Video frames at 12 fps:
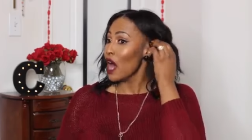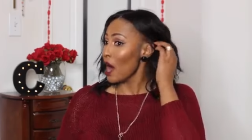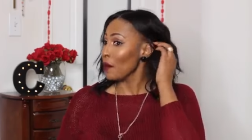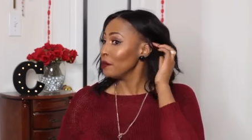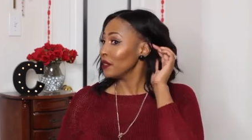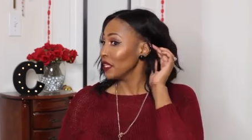
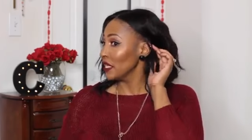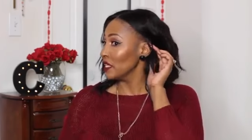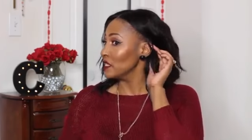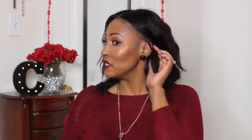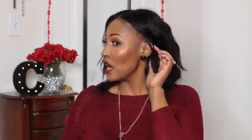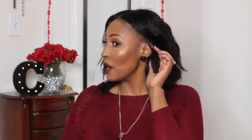I'm
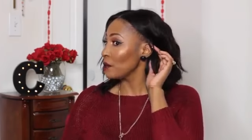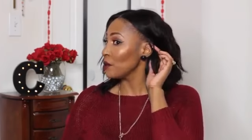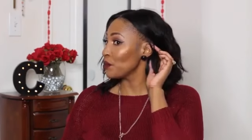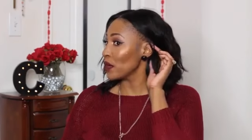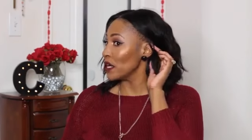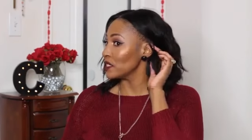pleased. I'm
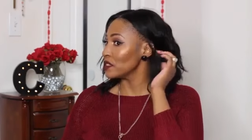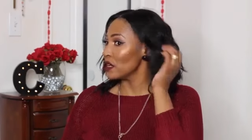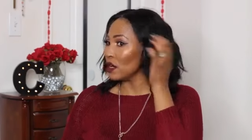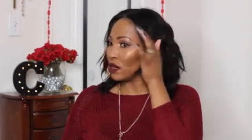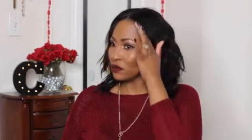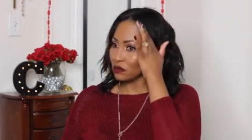impressed.
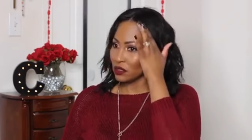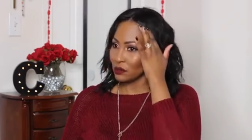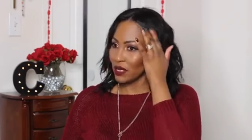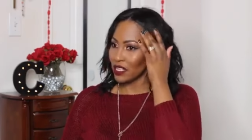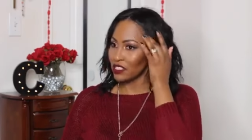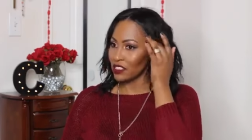Oh,
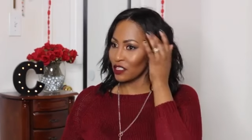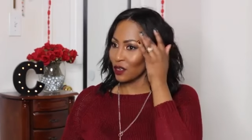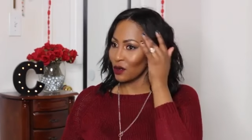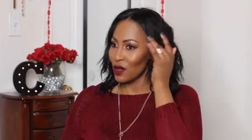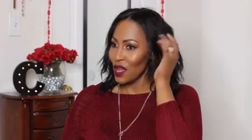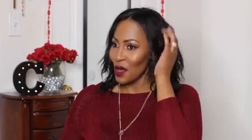them edges
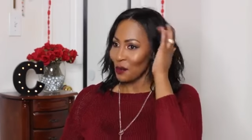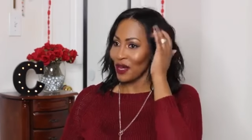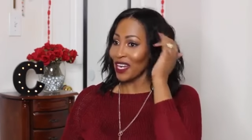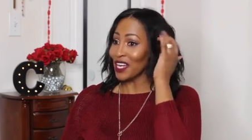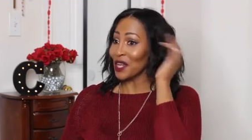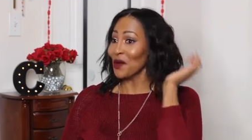though.
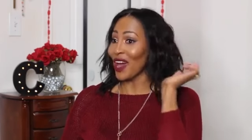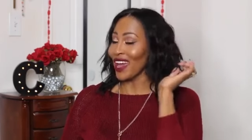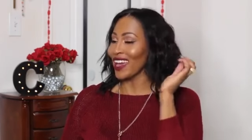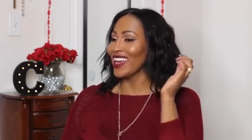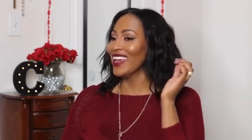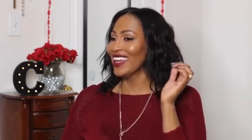But
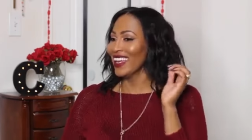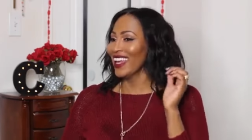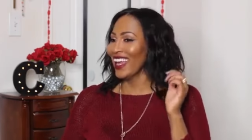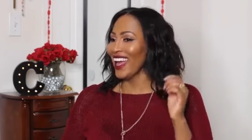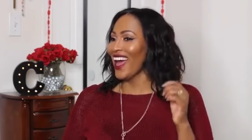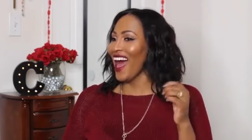anyway,
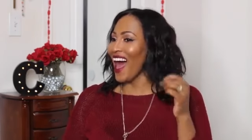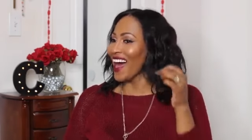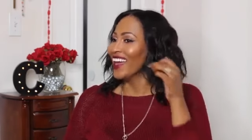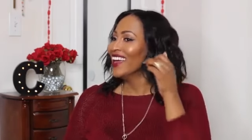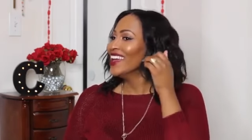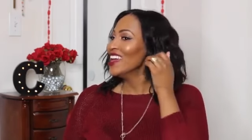
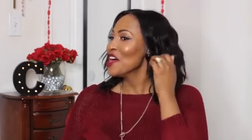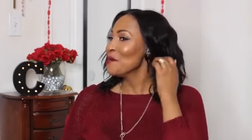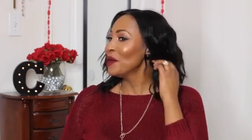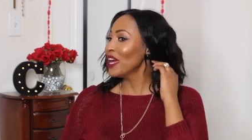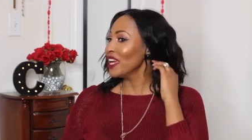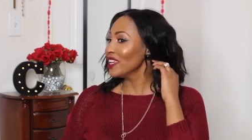
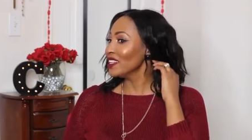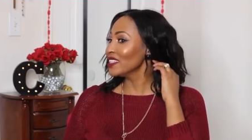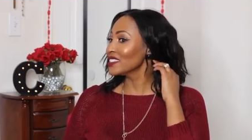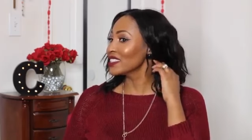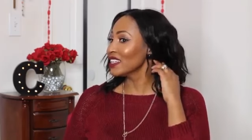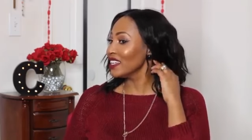but it
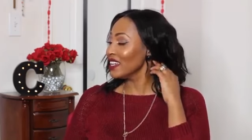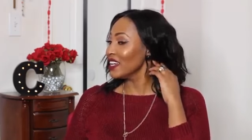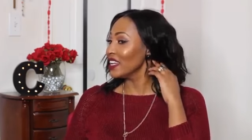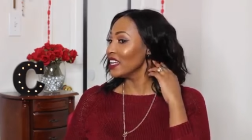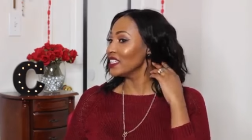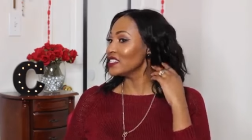looks
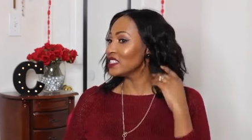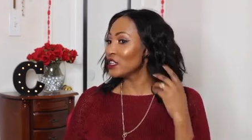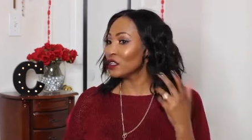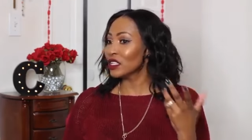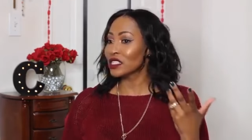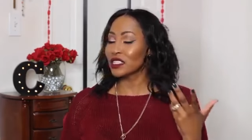good. It
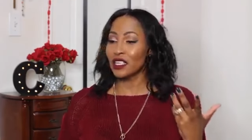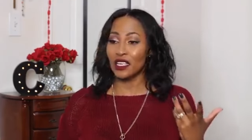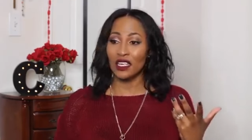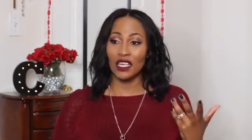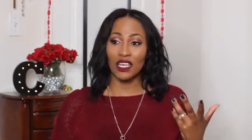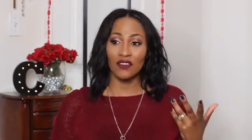still looks
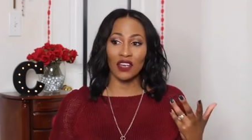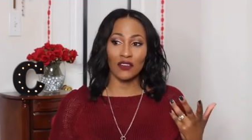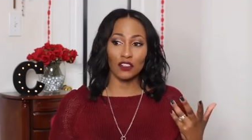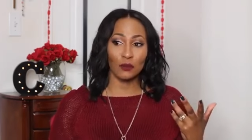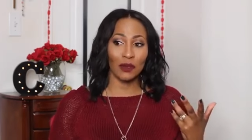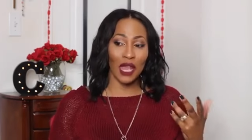good even
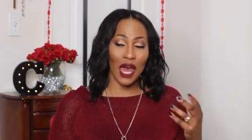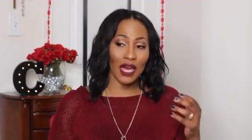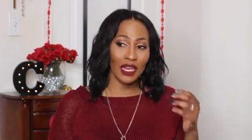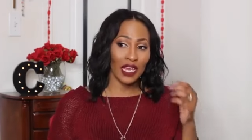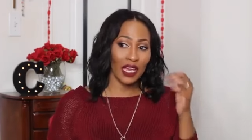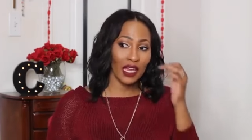after
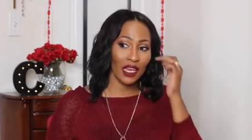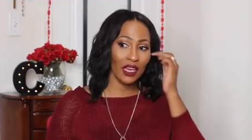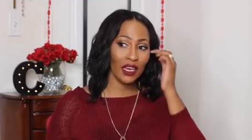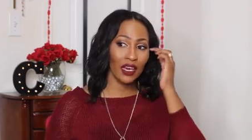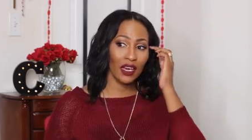blotting.